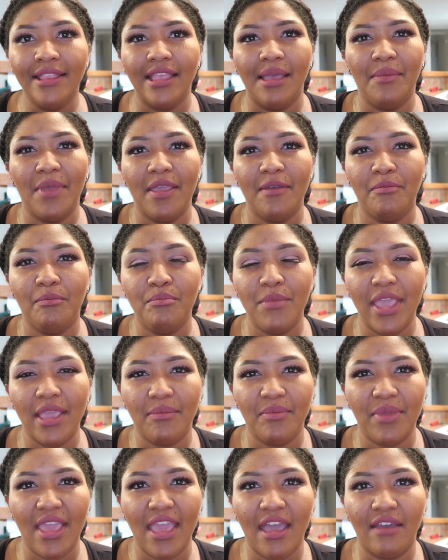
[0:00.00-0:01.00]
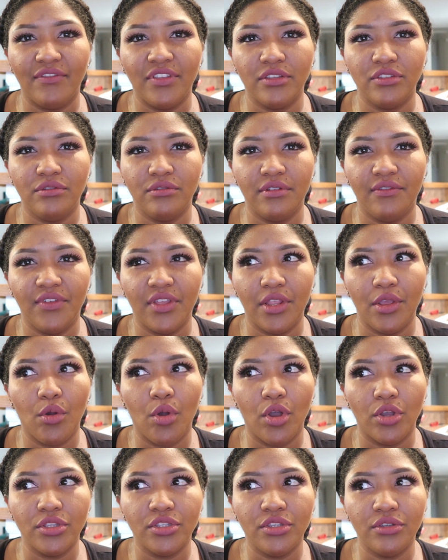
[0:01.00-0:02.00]
make me have to do the video
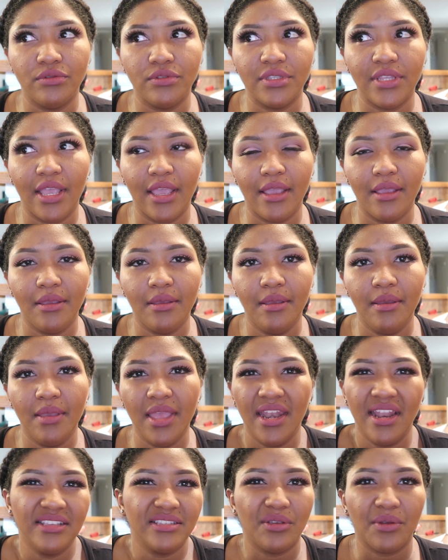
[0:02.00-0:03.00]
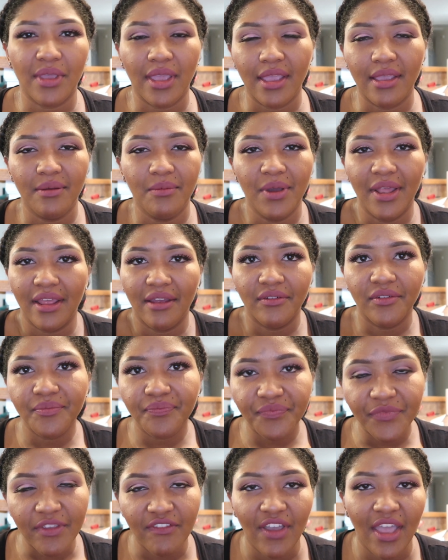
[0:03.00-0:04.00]
on Tuesday. And that's okay, whatever.
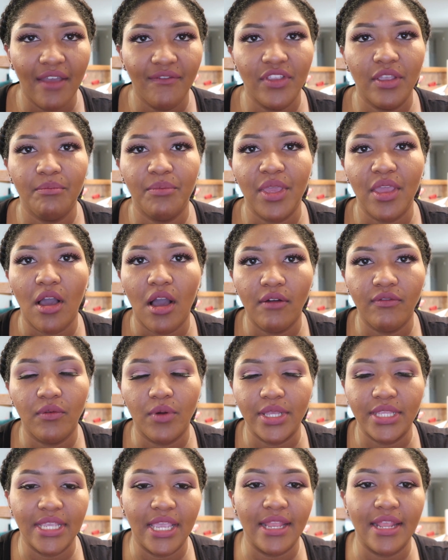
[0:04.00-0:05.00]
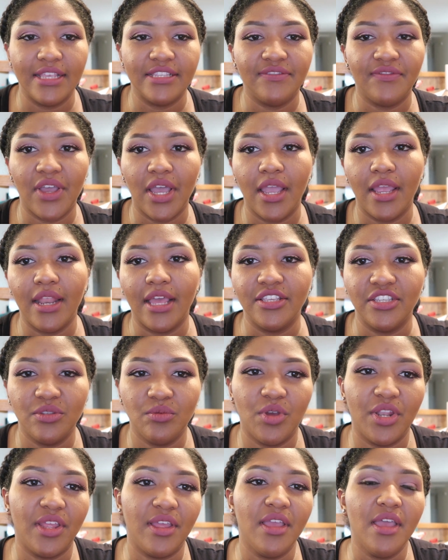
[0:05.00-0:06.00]
If I have to be off one day, that's fine. I
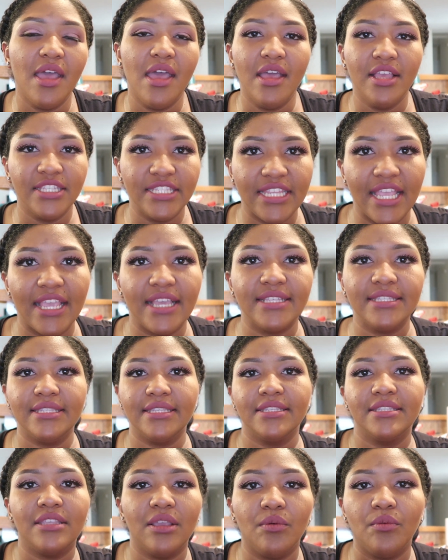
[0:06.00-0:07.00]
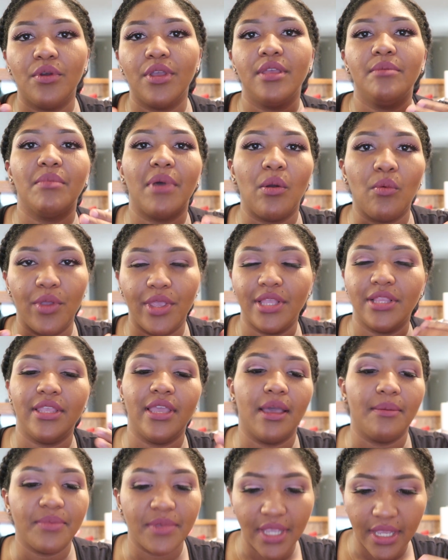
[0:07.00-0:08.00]
just want to stay consistent with my
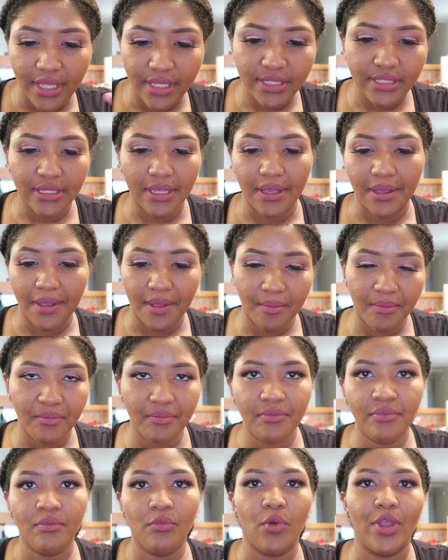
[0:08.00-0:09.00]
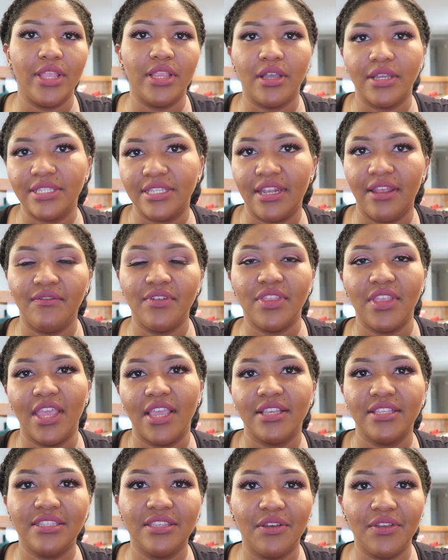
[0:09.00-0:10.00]
weekly updates, weight loss and
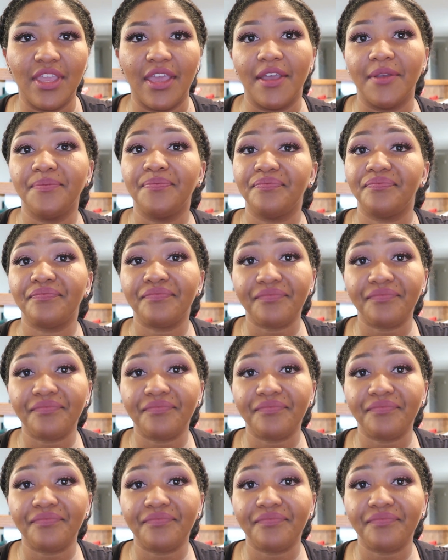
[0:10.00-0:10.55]
everything. So yeah.